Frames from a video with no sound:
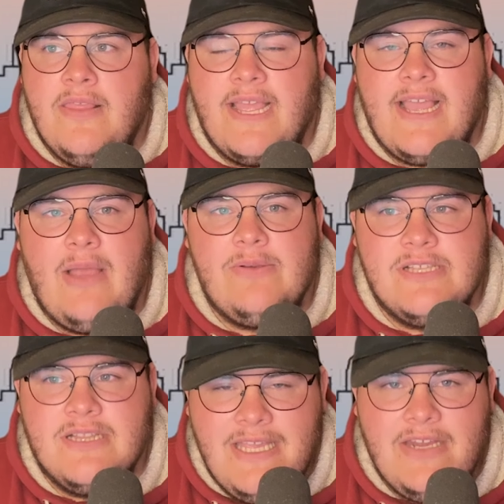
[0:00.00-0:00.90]
That guy was
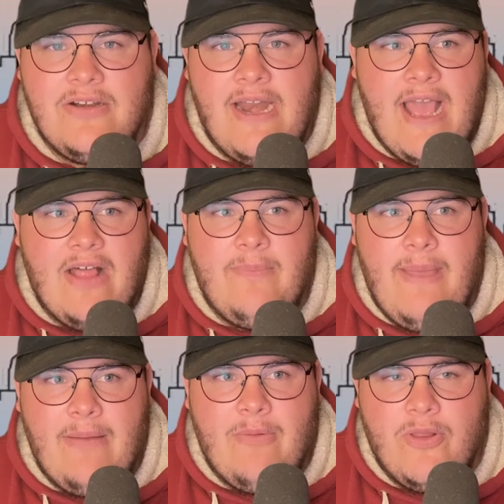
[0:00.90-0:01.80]
a leader at
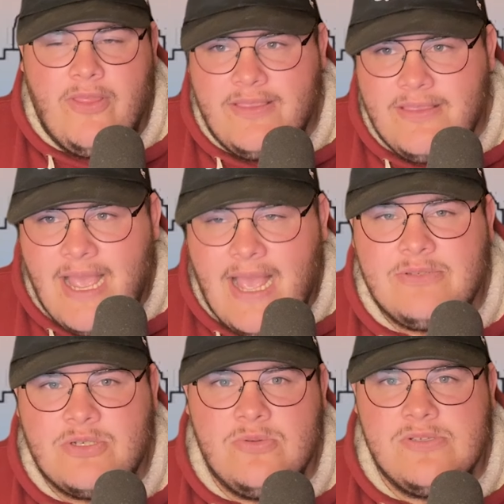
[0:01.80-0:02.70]
Alabama, one of the top
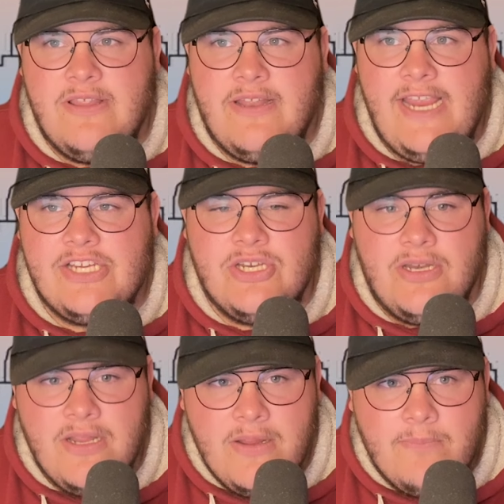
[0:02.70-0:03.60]
schools in the nation.